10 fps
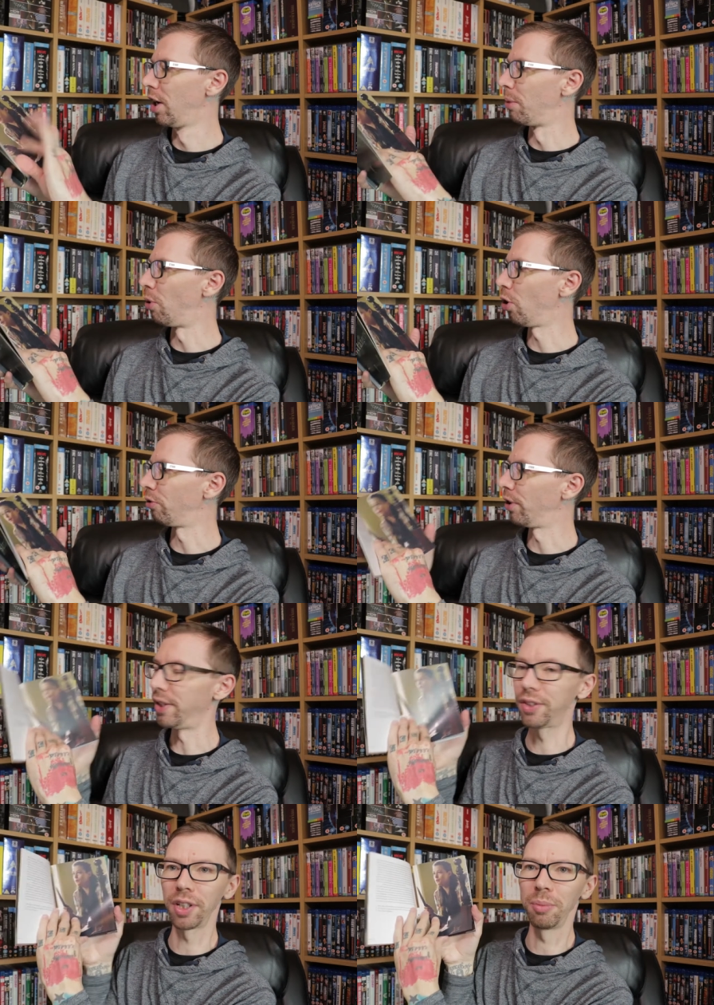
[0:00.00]
More
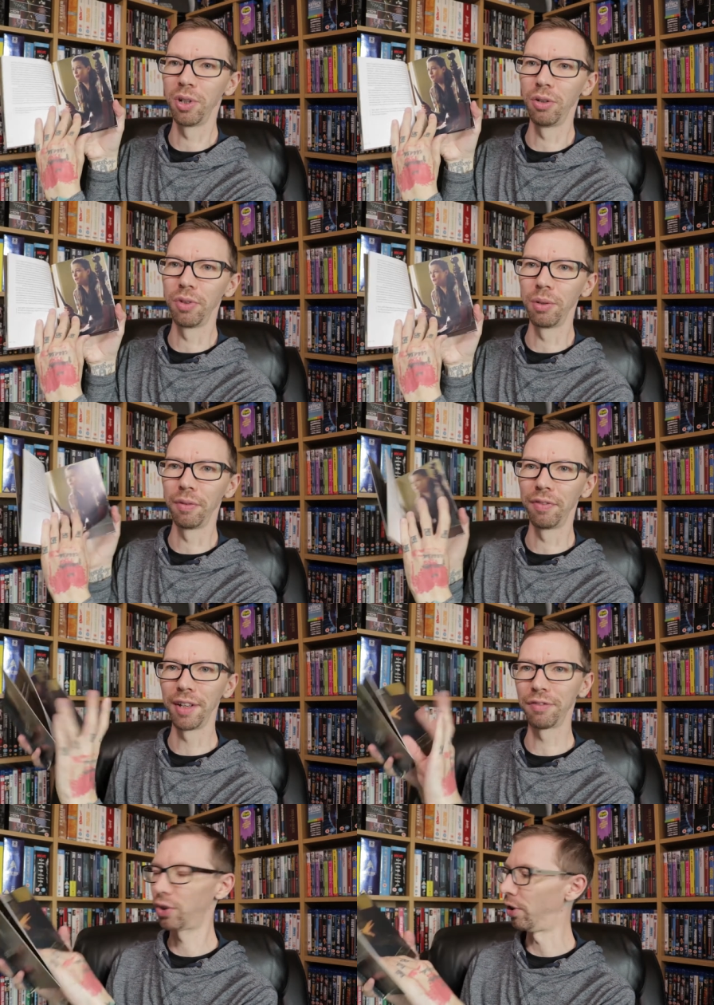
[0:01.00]
writings on the movie. We've
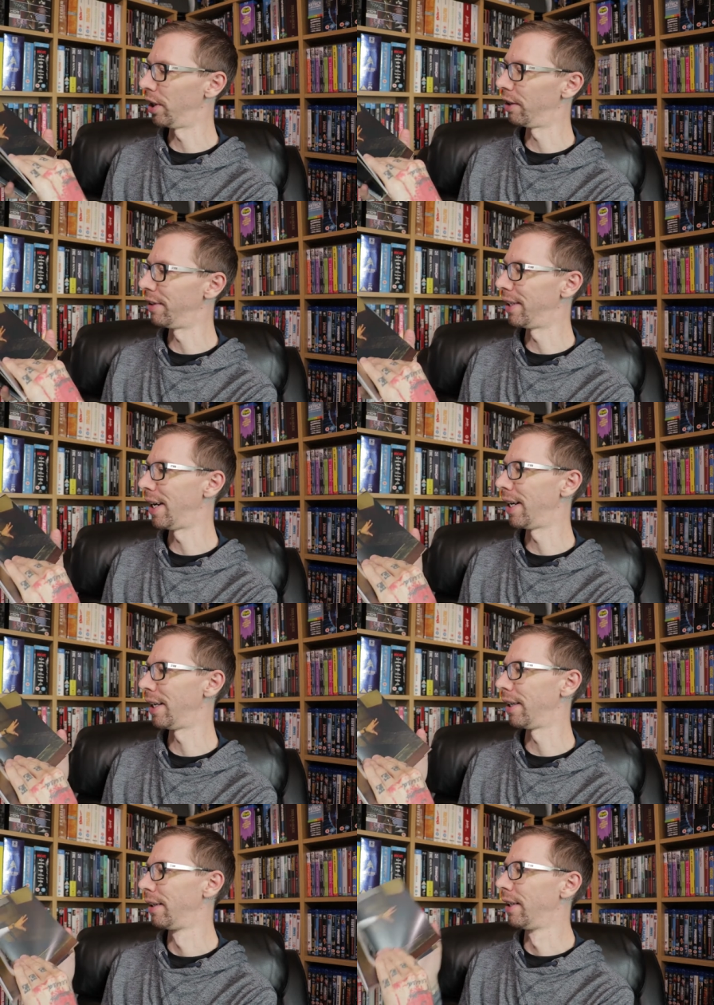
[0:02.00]
Liv Tyler in
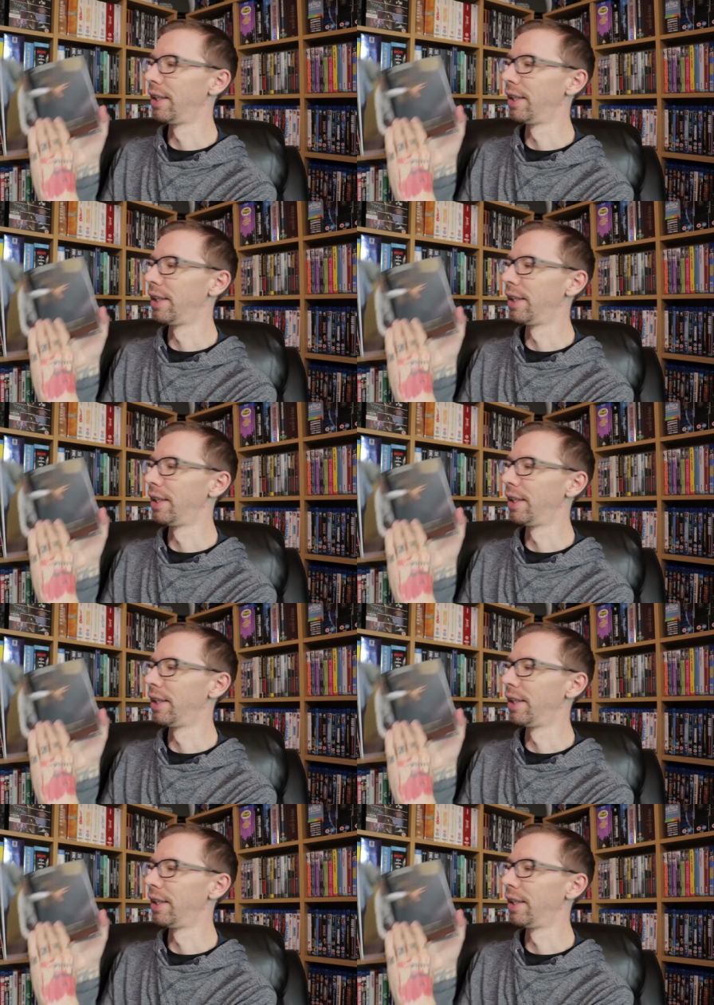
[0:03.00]
there.